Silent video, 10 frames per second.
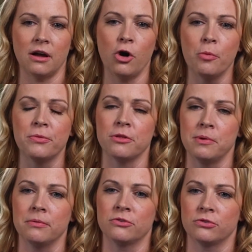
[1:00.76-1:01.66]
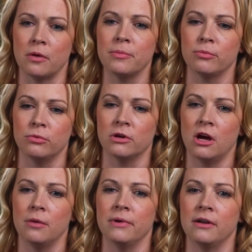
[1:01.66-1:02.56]
I hope that some people will
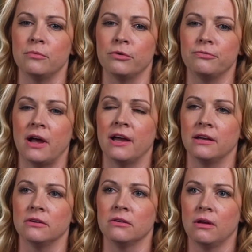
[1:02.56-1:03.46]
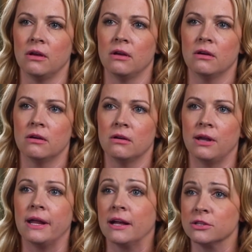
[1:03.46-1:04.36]
come and will find
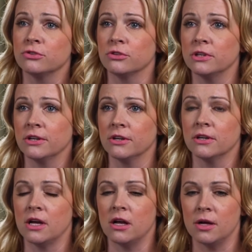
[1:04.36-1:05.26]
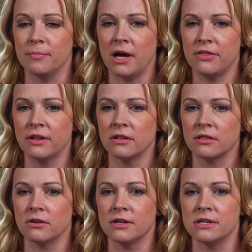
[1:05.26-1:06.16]
an answer here. I think that
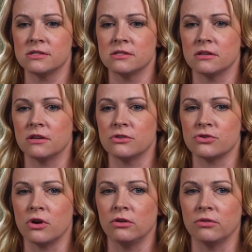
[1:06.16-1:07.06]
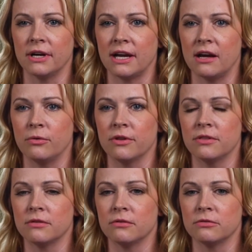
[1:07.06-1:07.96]
there is a struggle right now with
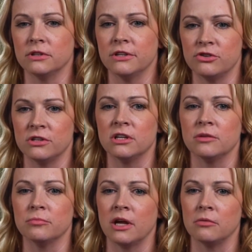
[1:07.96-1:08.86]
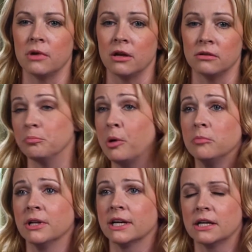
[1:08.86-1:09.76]
religion and in
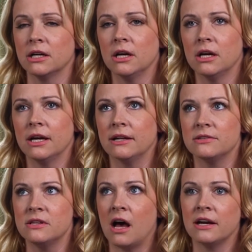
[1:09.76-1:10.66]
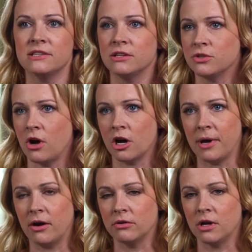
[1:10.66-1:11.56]
public. It's not easy to talk
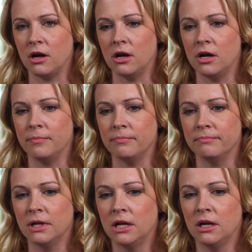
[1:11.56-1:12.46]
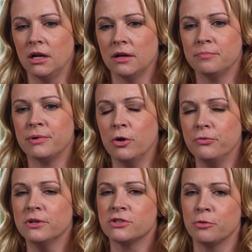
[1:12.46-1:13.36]
about, but
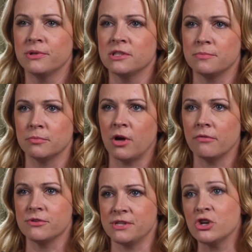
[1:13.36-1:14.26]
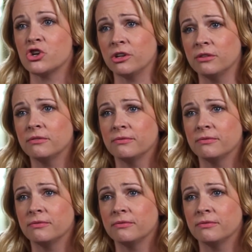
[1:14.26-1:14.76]
hopefully this opens up some conversation.